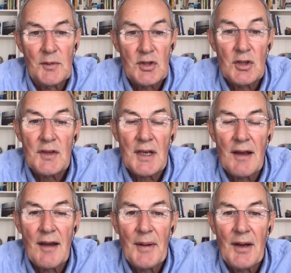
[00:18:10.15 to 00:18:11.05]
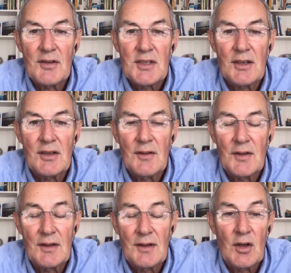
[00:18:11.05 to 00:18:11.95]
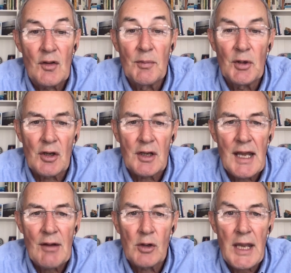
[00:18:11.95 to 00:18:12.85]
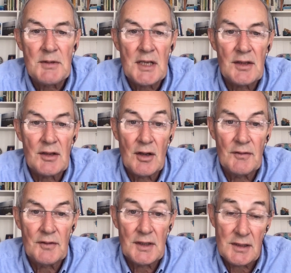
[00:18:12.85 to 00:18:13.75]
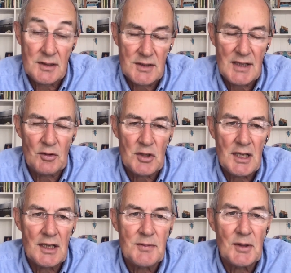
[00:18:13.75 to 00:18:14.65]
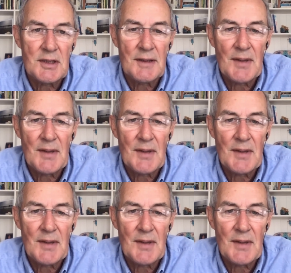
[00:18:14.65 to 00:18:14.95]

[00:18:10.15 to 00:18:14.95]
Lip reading: the Duke there about the book and how it all came together over these several years. But